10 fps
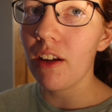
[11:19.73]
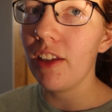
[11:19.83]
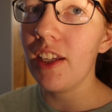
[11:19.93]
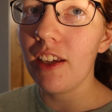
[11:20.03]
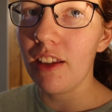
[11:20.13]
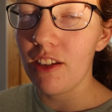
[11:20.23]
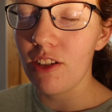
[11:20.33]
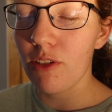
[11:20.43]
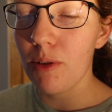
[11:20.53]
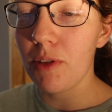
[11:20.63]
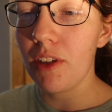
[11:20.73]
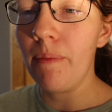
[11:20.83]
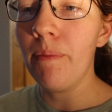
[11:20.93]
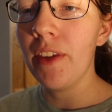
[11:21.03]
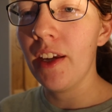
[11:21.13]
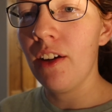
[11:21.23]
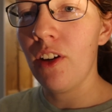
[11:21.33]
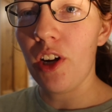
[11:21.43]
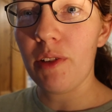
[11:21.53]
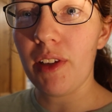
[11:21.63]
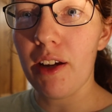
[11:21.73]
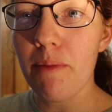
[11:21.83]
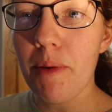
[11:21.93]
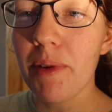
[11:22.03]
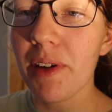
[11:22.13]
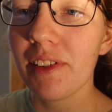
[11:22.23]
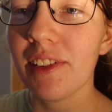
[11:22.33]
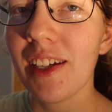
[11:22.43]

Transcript: I'll link it in the description. Hopefully I remember.